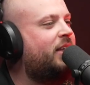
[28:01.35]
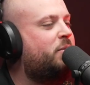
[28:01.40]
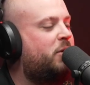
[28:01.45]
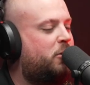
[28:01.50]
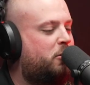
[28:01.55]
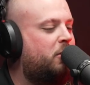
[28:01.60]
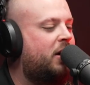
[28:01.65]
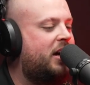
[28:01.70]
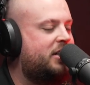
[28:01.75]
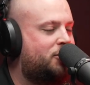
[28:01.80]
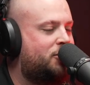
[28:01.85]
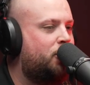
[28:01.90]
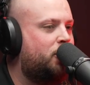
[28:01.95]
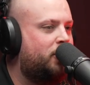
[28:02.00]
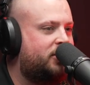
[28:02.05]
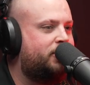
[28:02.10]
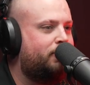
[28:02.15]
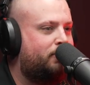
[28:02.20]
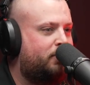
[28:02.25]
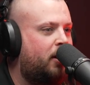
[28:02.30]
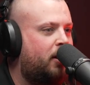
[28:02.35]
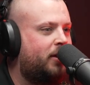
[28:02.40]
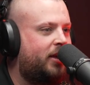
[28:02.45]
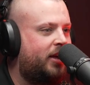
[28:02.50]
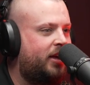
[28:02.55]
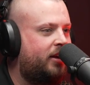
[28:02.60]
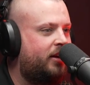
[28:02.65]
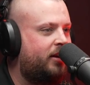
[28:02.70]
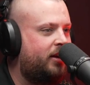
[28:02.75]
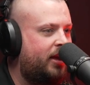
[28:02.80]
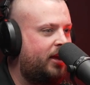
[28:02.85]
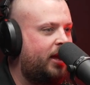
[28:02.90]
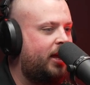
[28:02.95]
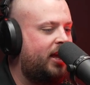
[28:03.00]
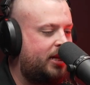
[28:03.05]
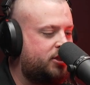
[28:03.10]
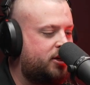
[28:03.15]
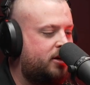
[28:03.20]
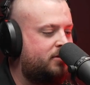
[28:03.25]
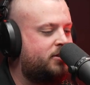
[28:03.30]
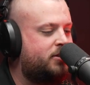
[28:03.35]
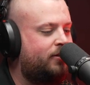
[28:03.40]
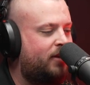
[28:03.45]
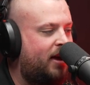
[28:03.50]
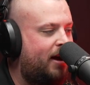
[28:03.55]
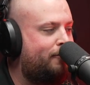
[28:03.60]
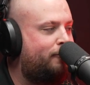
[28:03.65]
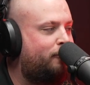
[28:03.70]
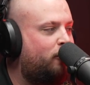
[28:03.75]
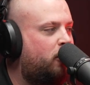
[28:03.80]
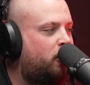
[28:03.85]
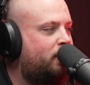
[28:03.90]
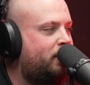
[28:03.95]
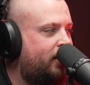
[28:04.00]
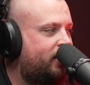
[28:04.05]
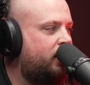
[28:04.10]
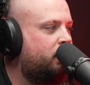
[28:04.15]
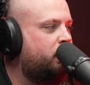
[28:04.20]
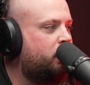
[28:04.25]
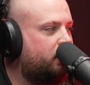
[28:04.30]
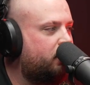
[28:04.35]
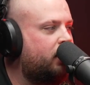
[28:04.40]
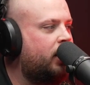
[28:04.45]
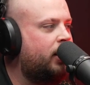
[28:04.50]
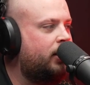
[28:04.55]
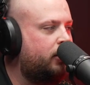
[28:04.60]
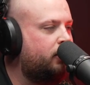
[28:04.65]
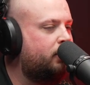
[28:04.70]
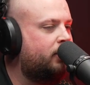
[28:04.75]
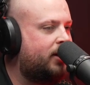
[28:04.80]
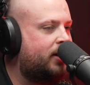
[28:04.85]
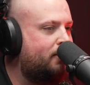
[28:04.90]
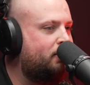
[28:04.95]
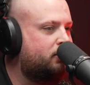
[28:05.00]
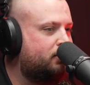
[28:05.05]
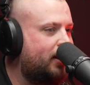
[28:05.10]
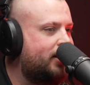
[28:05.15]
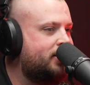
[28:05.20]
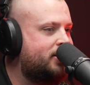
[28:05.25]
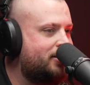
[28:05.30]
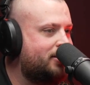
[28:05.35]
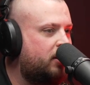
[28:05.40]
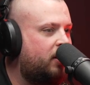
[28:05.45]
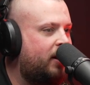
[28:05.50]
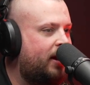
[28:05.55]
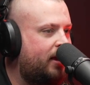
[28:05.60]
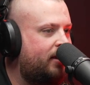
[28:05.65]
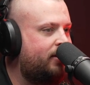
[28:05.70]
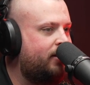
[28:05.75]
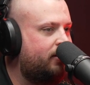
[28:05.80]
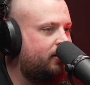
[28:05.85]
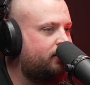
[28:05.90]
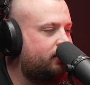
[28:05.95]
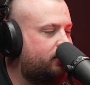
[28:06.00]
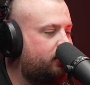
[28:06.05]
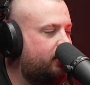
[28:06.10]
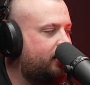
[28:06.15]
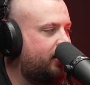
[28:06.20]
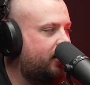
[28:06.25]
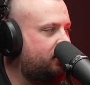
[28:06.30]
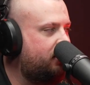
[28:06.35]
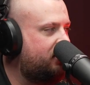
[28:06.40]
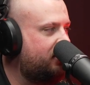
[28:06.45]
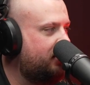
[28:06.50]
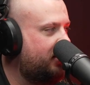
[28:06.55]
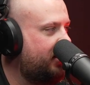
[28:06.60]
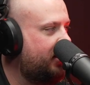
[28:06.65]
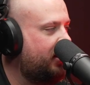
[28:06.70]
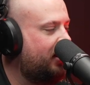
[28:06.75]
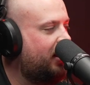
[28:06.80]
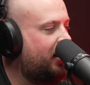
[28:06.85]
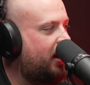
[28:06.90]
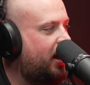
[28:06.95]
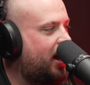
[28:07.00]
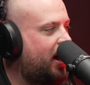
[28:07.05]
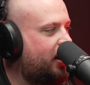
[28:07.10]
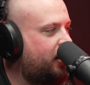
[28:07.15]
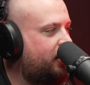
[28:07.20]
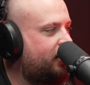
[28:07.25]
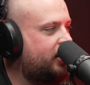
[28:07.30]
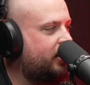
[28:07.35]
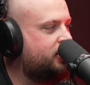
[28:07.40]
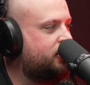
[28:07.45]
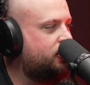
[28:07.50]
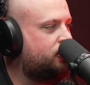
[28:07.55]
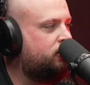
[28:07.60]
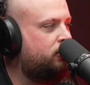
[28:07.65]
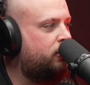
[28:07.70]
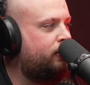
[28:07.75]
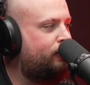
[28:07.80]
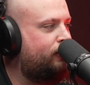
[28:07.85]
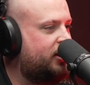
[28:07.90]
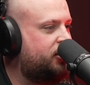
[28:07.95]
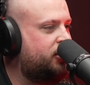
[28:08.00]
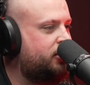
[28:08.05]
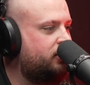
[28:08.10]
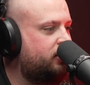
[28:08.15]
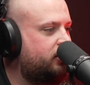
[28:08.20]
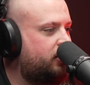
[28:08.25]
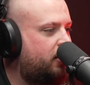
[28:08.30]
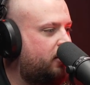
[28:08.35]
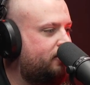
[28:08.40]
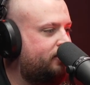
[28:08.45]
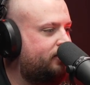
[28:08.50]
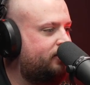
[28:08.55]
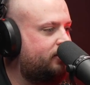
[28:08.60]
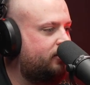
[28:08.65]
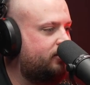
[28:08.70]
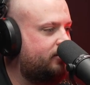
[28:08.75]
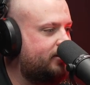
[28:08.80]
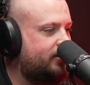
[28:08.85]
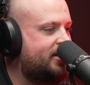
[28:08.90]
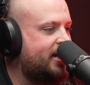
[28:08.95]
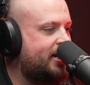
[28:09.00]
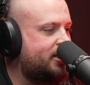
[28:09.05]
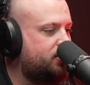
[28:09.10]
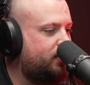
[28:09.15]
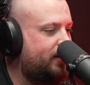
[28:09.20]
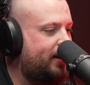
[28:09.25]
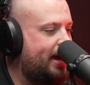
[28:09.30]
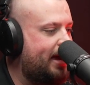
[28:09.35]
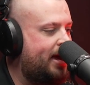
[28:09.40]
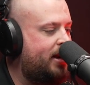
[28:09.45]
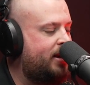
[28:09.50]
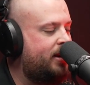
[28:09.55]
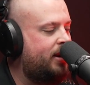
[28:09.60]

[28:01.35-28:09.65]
we were as good to probably, in terms of our form, I think we were a couple places higher than 13th. I don't think it's a true reflection of the season we had.